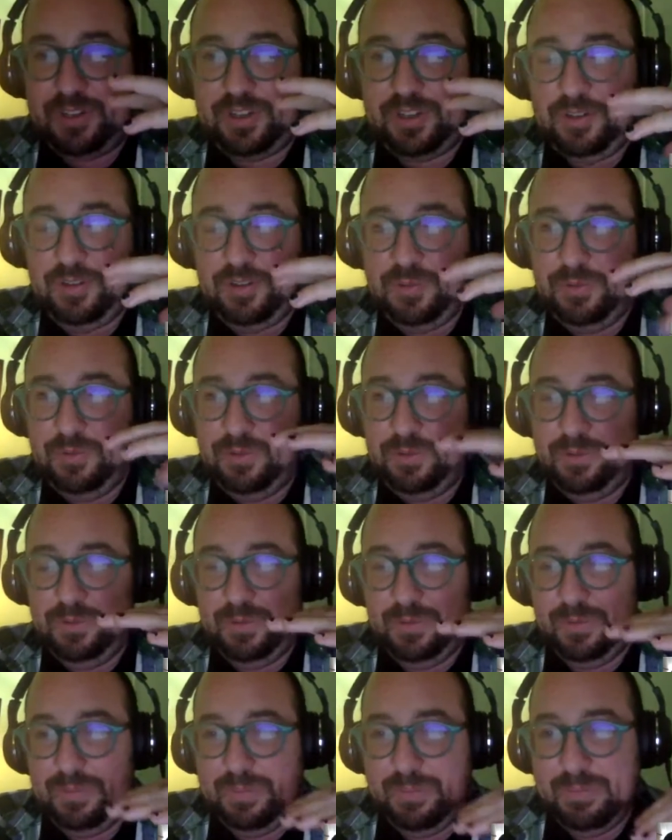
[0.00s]

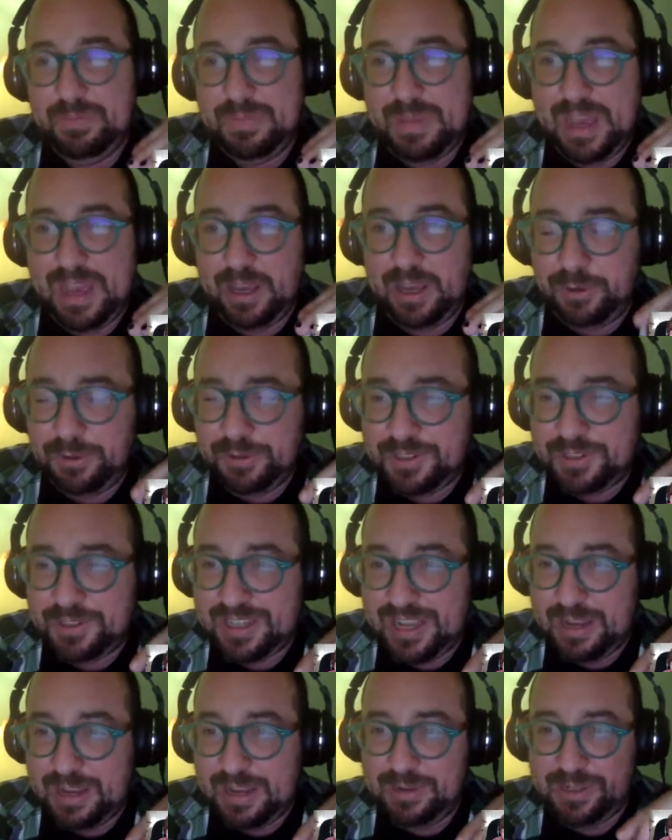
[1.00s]
to
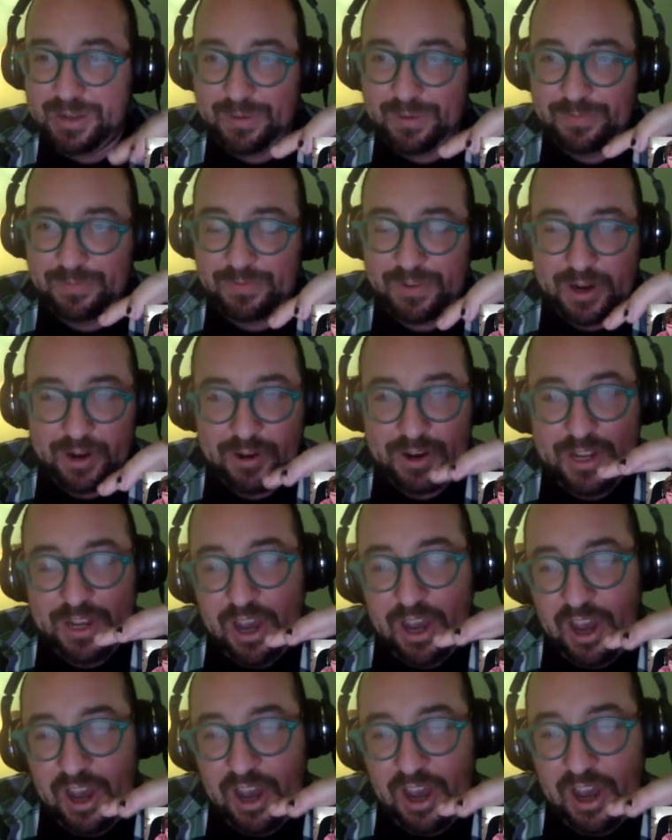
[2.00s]
melt and become very
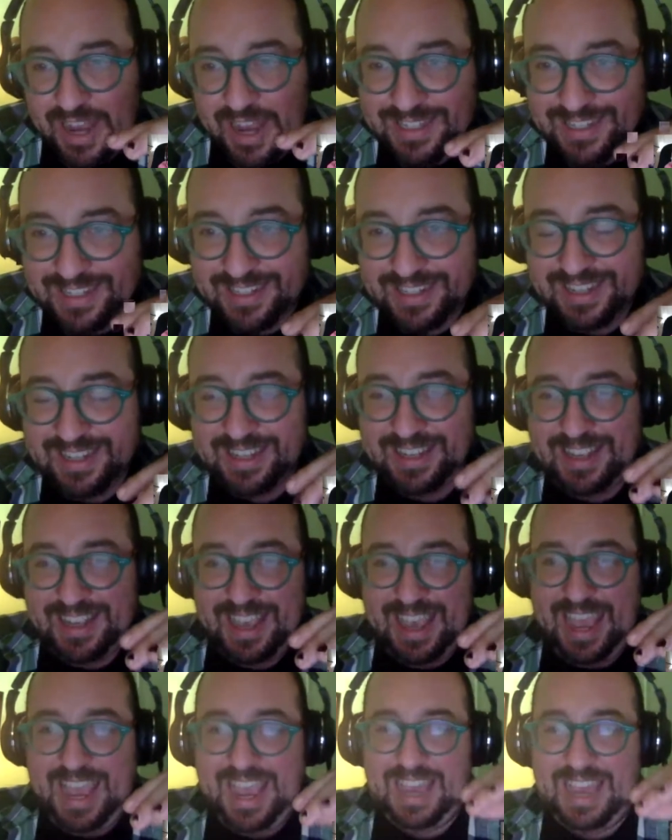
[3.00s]
hot,
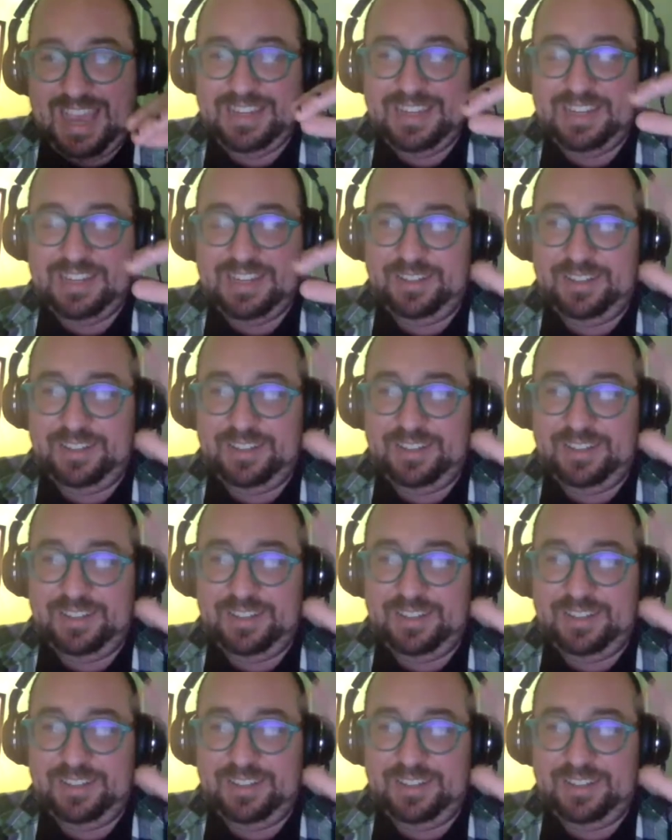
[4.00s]
and it